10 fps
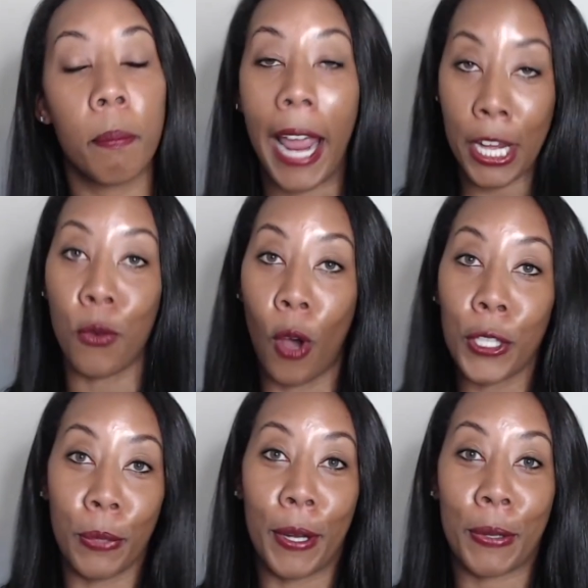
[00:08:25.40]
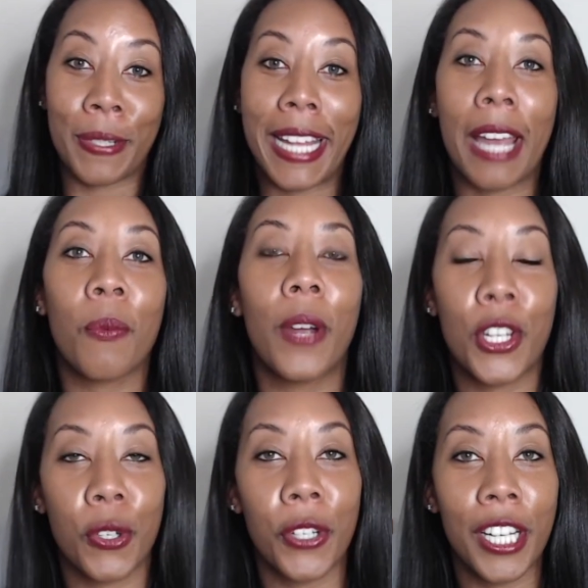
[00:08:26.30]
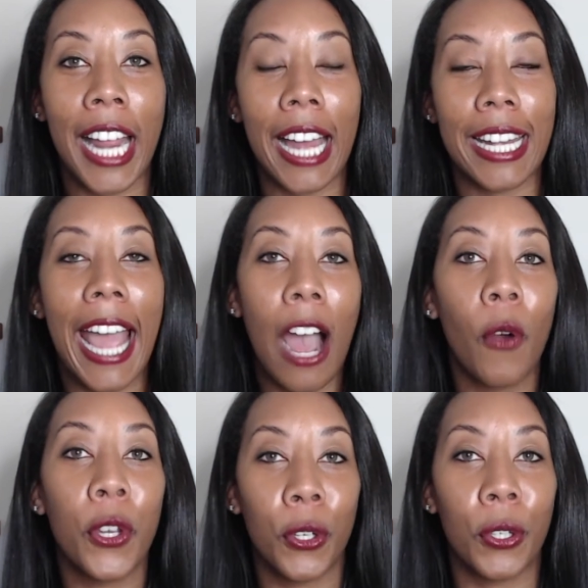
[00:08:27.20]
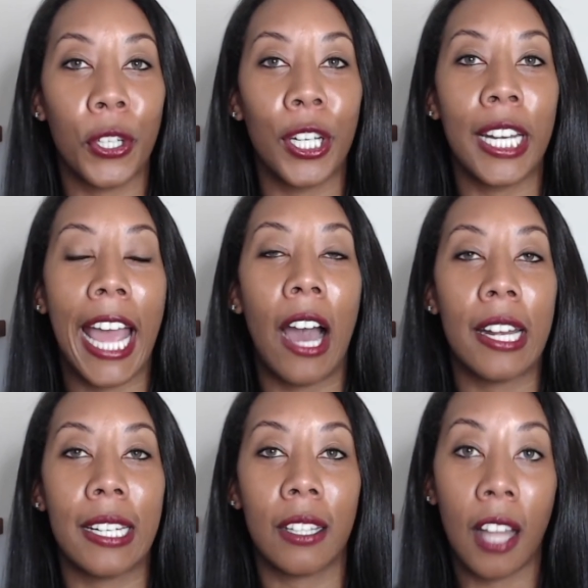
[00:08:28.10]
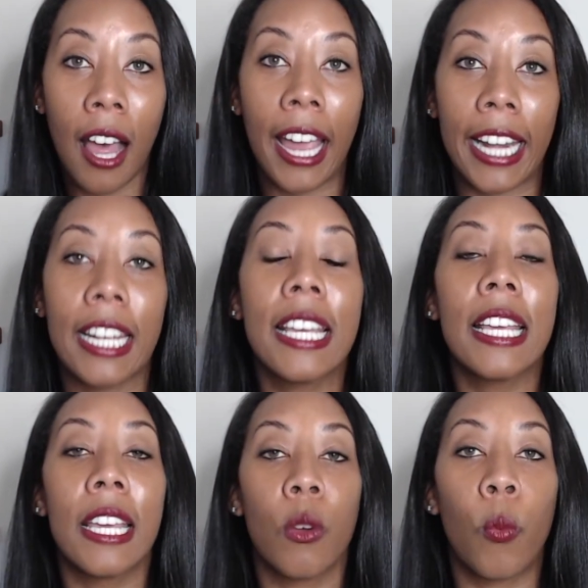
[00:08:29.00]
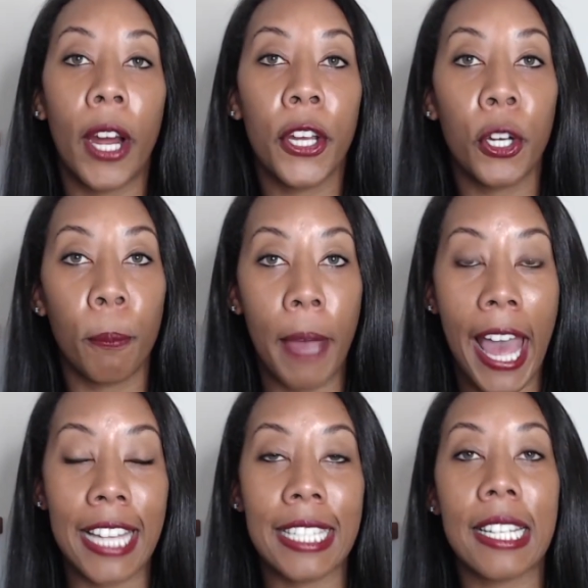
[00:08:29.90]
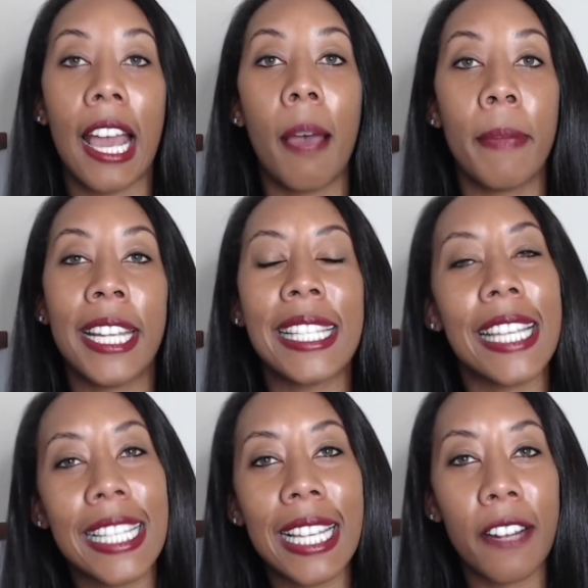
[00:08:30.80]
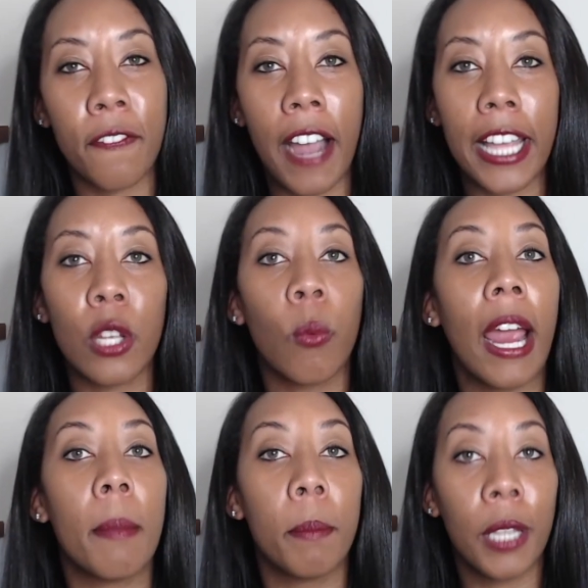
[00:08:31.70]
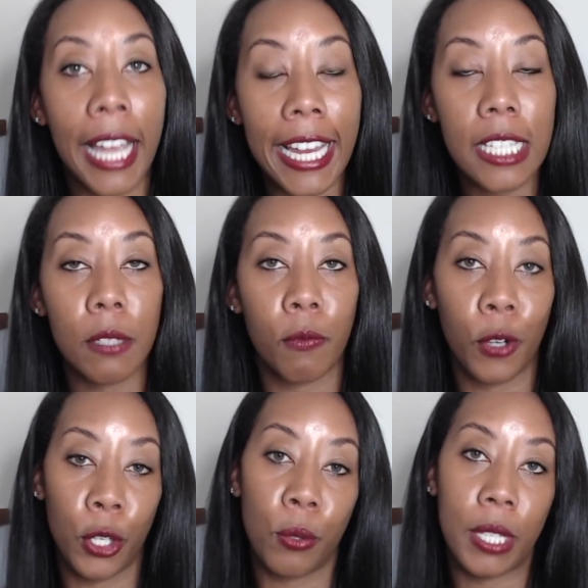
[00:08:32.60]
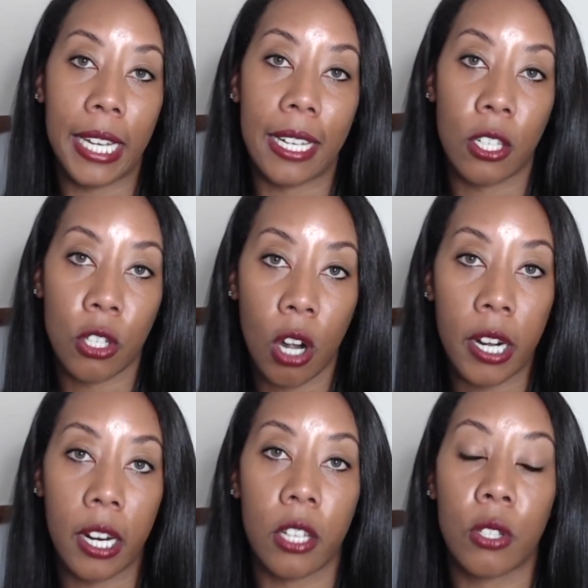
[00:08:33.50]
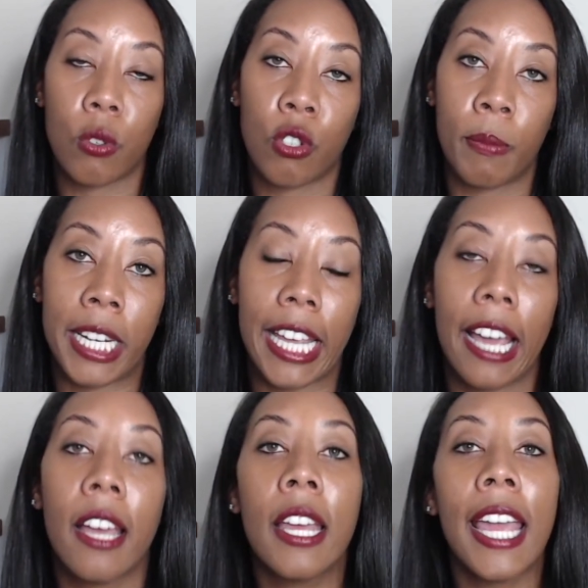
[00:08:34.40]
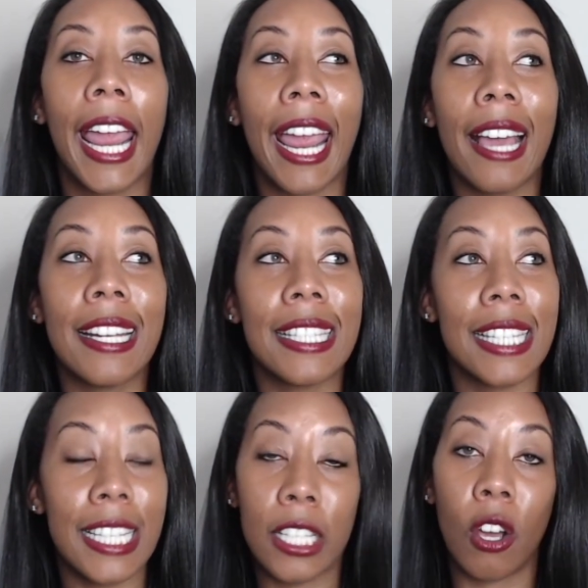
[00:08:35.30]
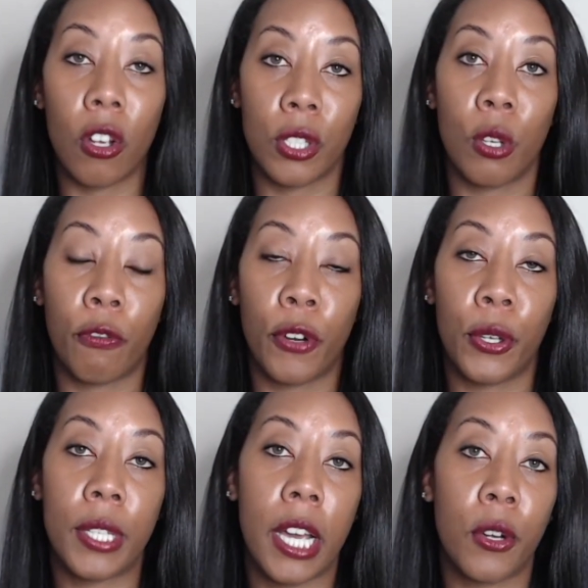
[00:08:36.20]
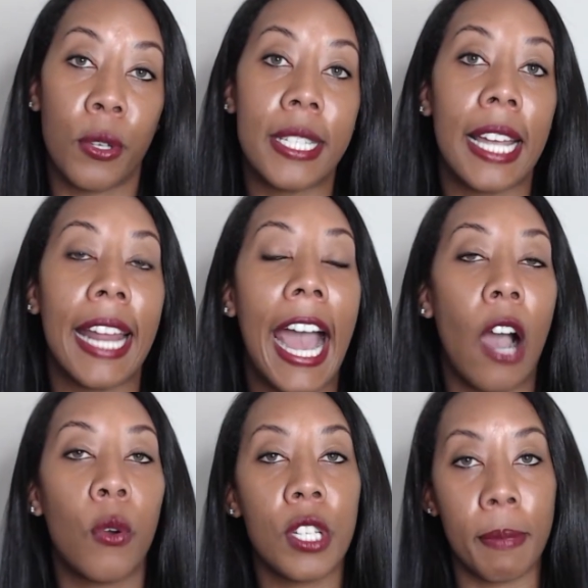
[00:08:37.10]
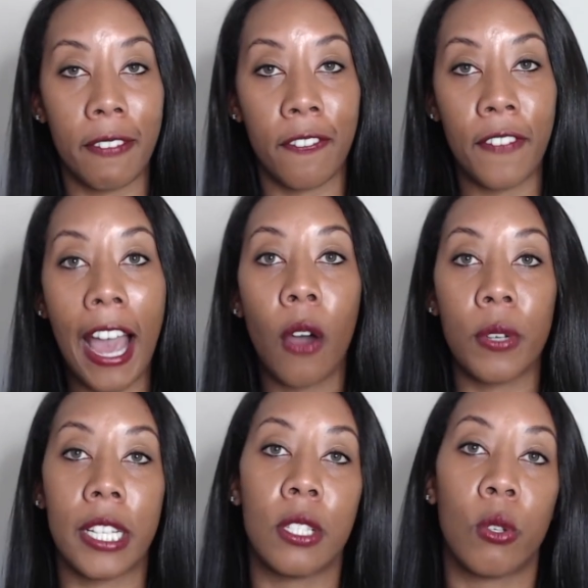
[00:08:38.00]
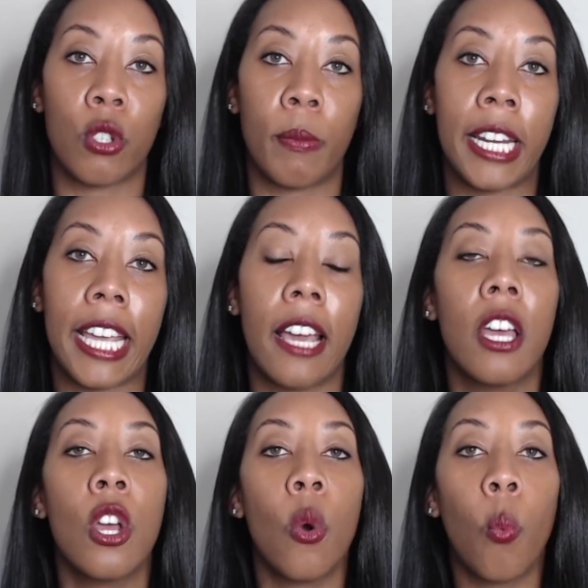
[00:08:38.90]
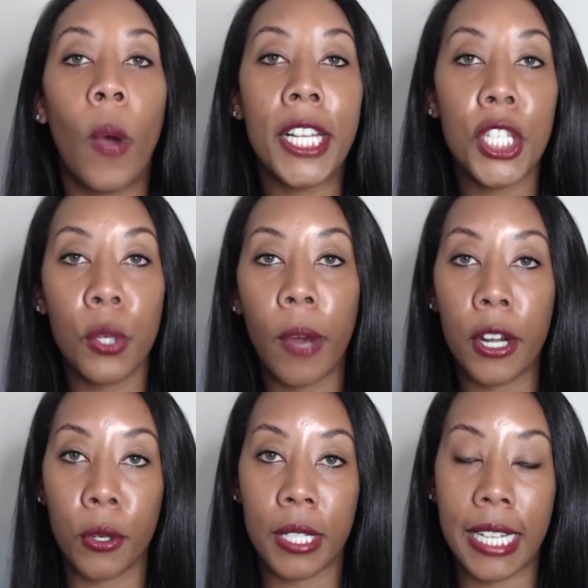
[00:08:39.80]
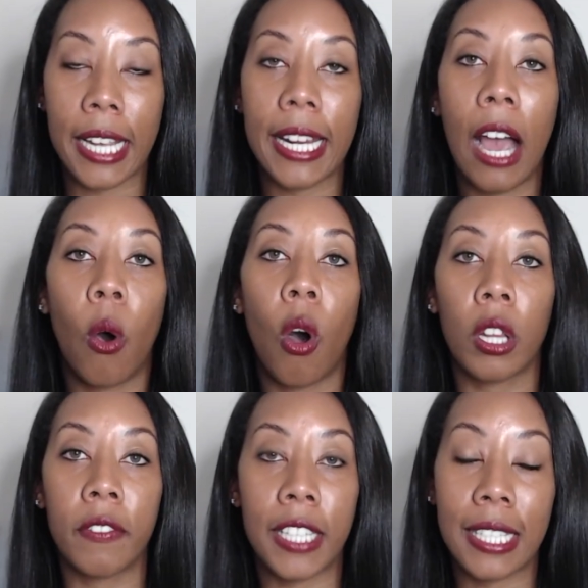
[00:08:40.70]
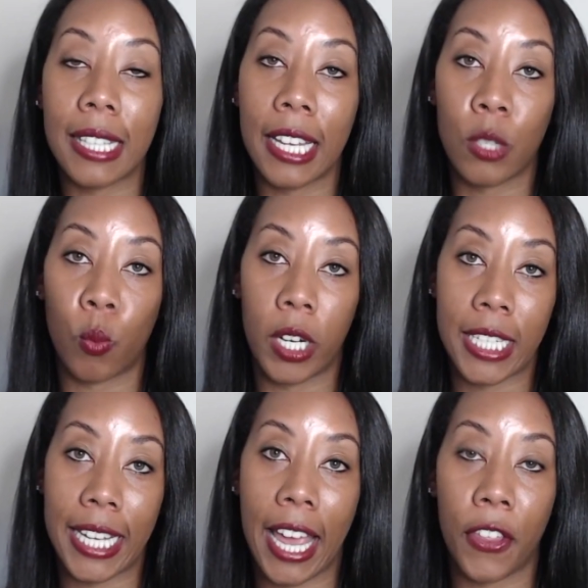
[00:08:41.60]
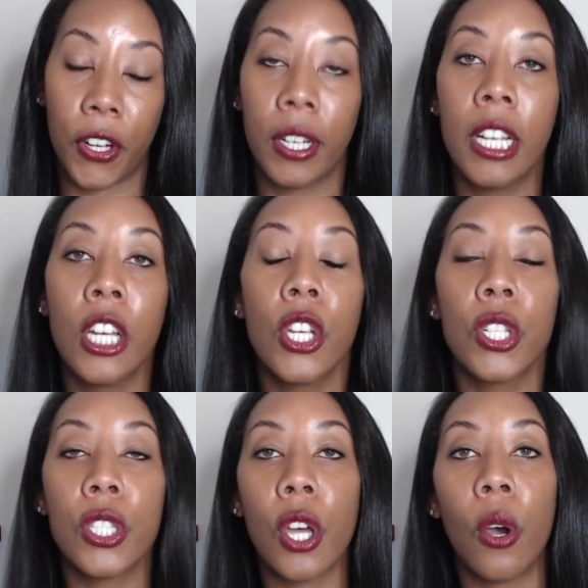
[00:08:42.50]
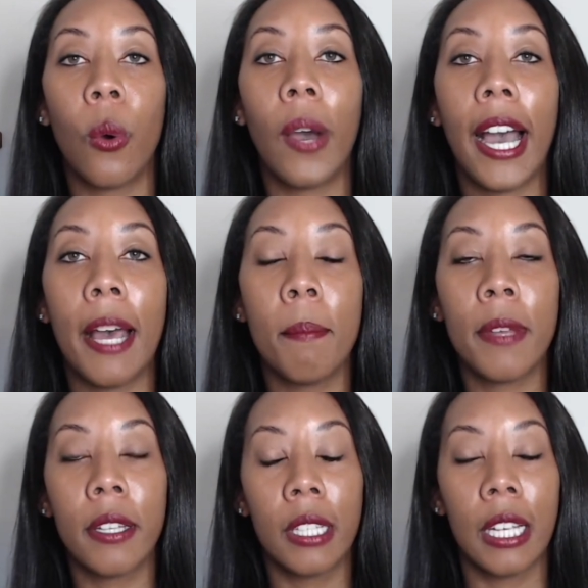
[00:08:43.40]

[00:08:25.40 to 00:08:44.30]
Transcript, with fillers: and you also understand what you're good at and how you're good online, where you're best. Um, it's easy to find the right place for you to get started on social media. And it's easy also for you to understand how to be found in social media once you understand how all of these things work together. So, um,